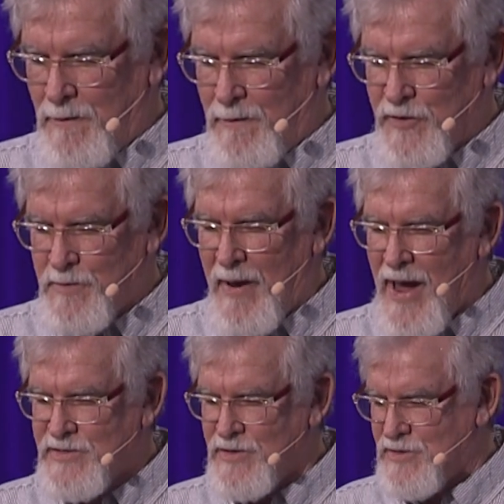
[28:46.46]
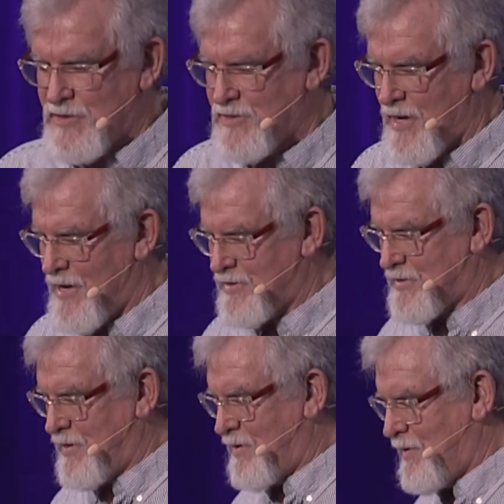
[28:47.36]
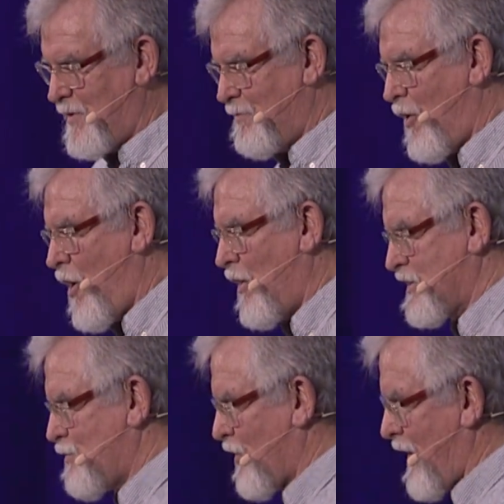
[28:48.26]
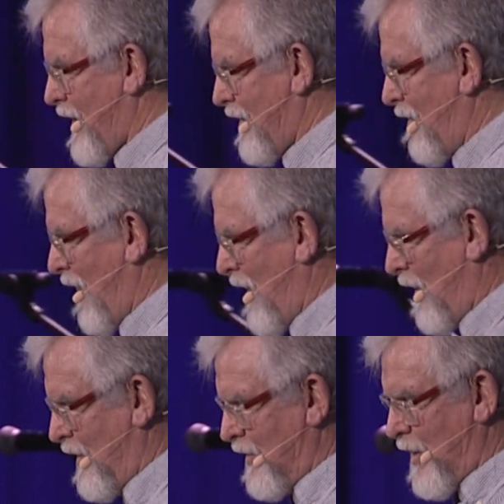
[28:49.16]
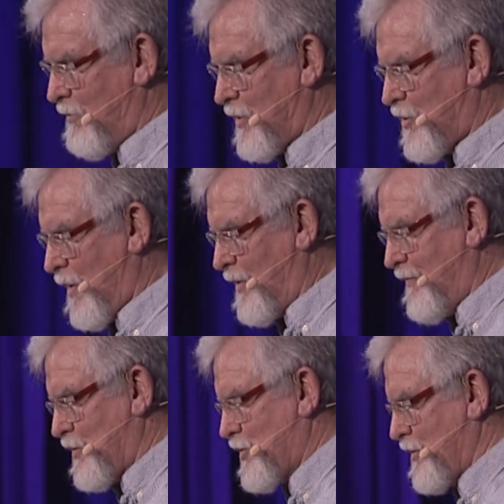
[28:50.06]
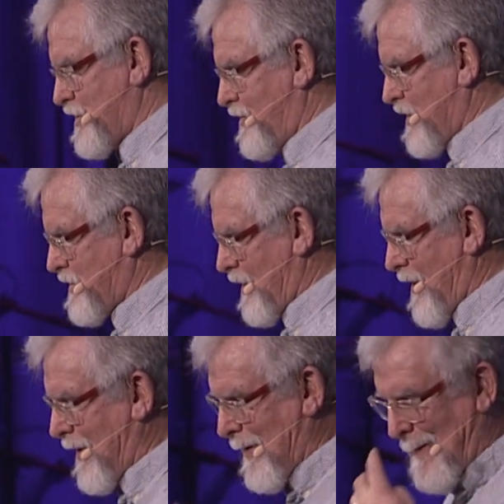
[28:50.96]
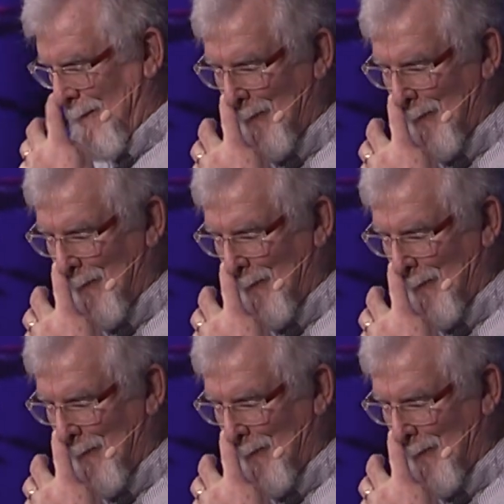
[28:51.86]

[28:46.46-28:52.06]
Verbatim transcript: There's a passage that says Paul is praying to, I believe, the church at Thessalonica.